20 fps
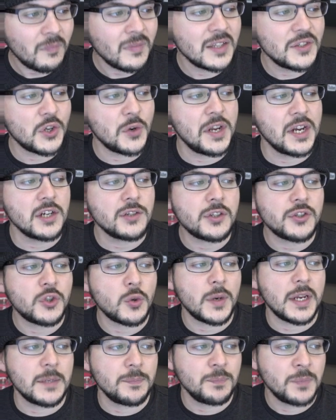So here's the
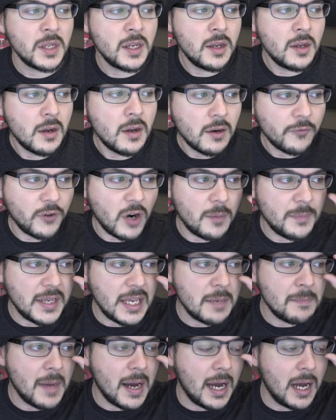tweet from
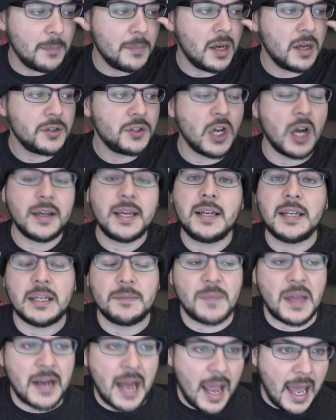Imam Tawhidi.
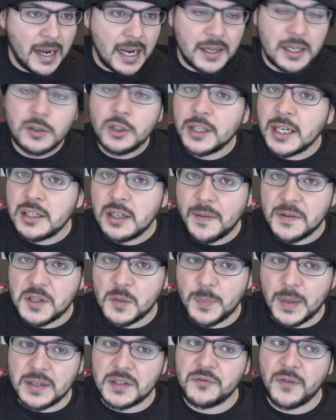And I, and I did look into this a
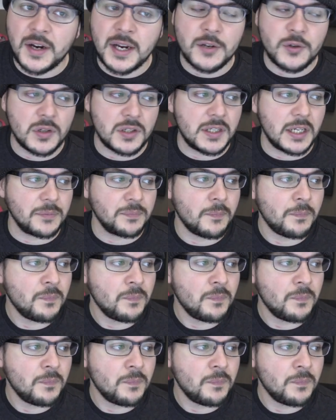bit. It's very interesting.